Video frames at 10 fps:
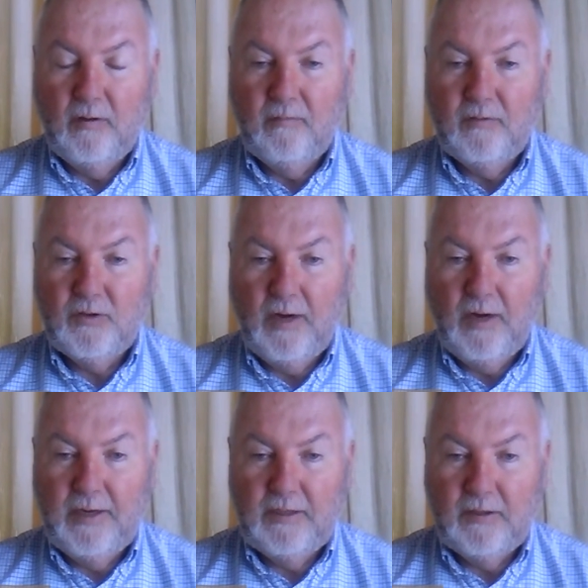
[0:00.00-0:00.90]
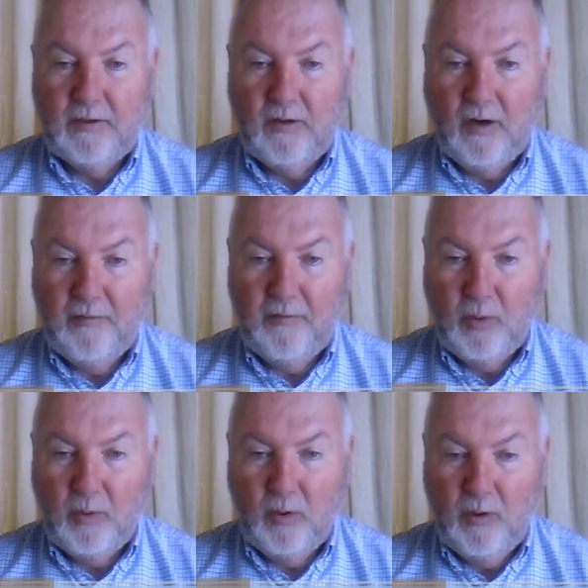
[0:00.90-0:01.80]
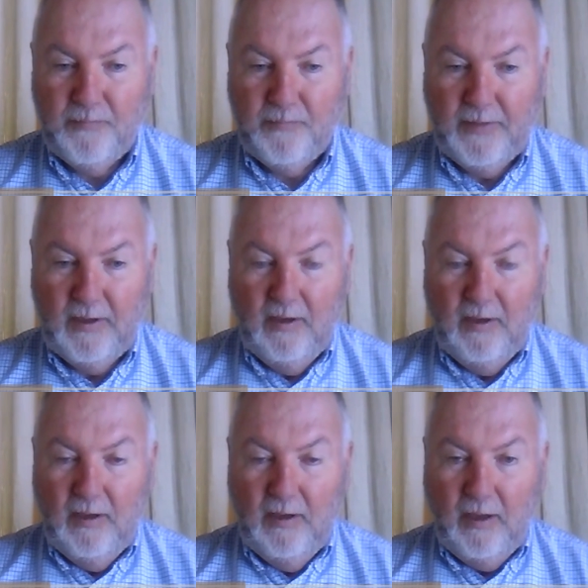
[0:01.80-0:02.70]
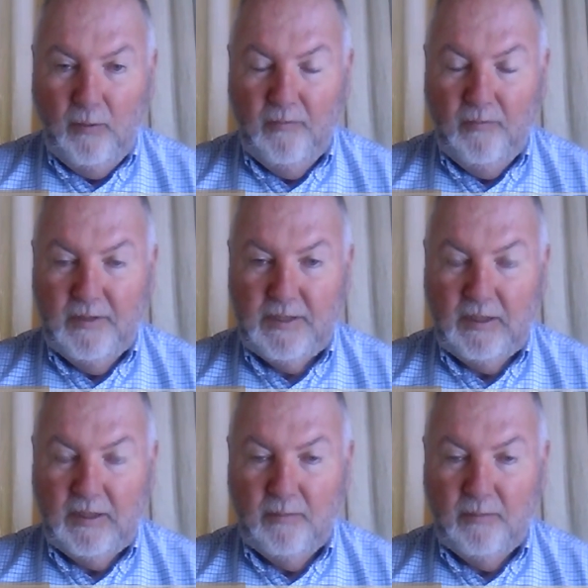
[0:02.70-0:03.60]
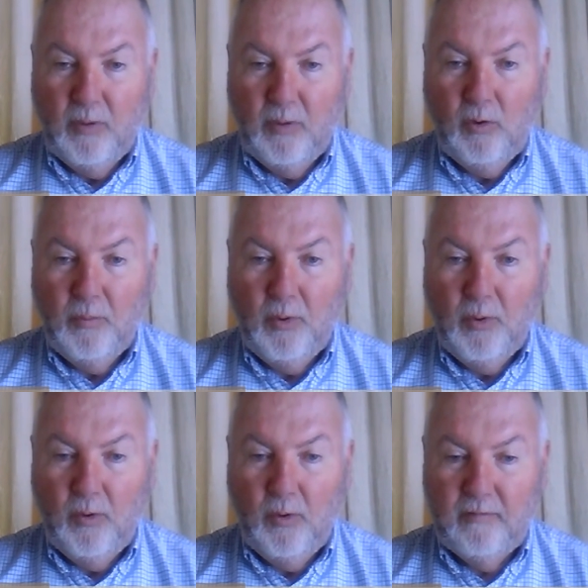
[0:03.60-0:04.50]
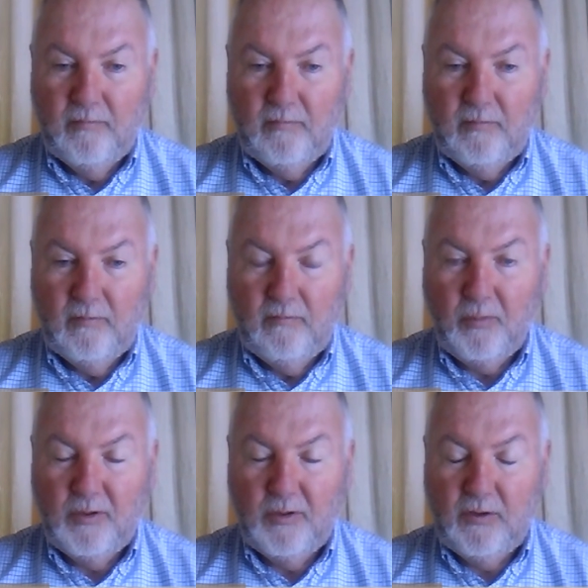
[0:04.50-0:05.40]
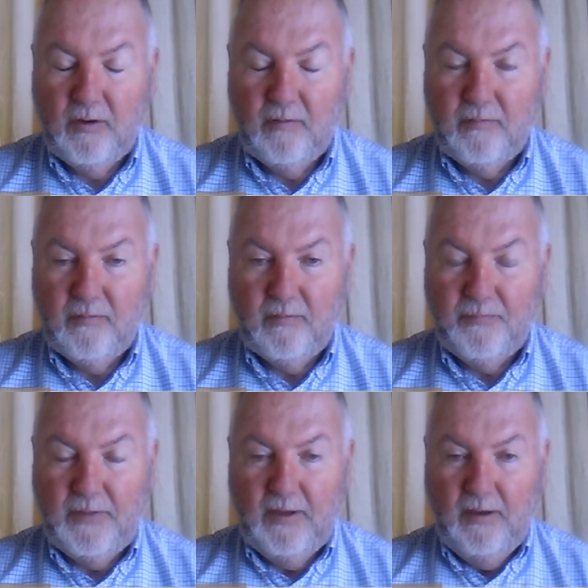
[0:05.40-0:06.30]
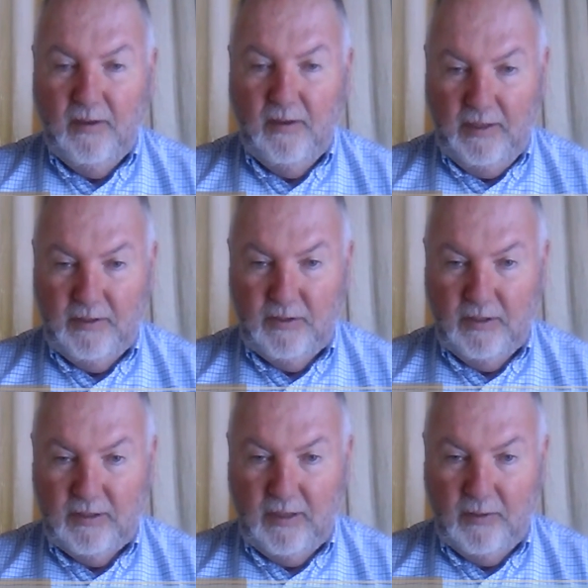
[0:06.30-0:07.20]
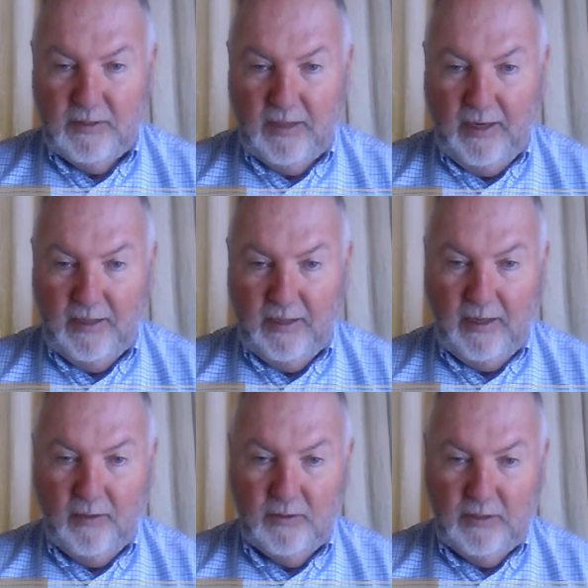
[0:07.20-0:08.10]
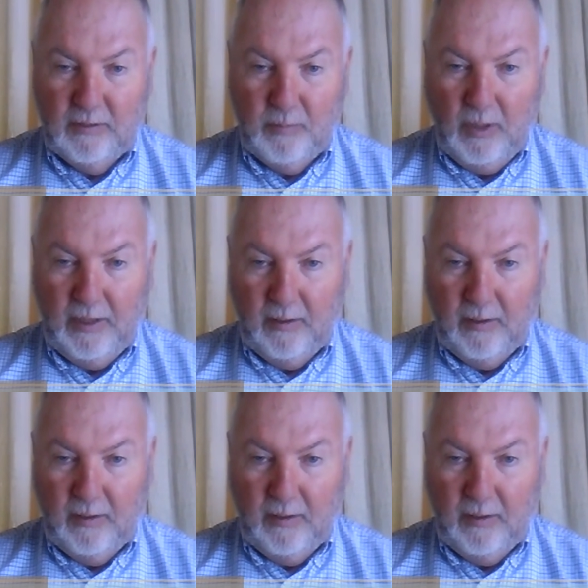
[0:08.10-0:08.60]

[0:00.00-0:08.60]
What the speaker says: shrine to the god of Polo. And we visit the Polo Pony Preserve that's just outside of town, just by